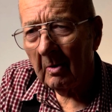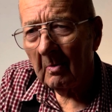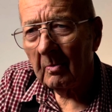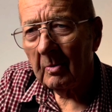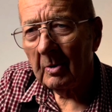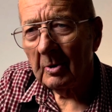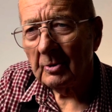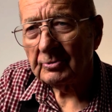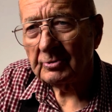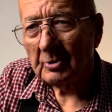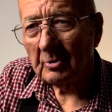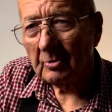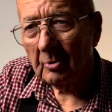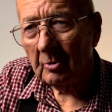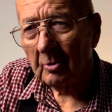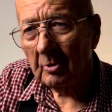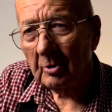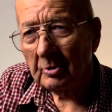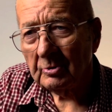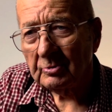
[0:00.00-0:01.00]
was the
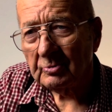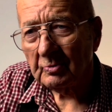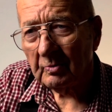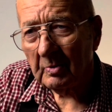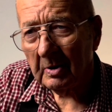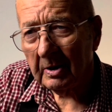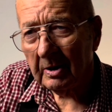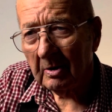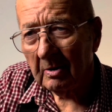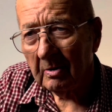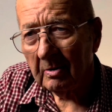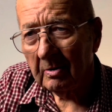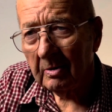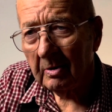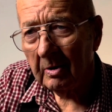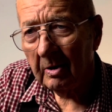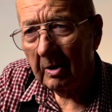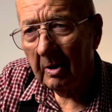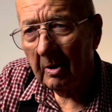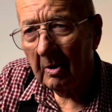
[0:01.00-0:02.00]
Lord's will,
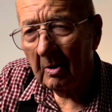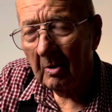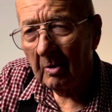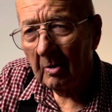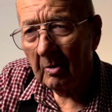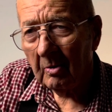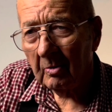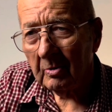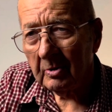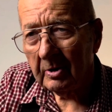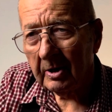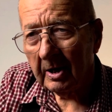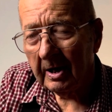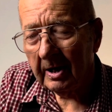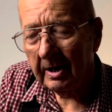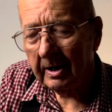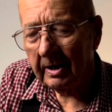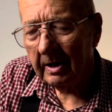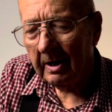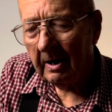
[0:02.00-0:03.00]

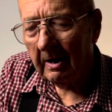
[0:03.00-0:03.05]
okay?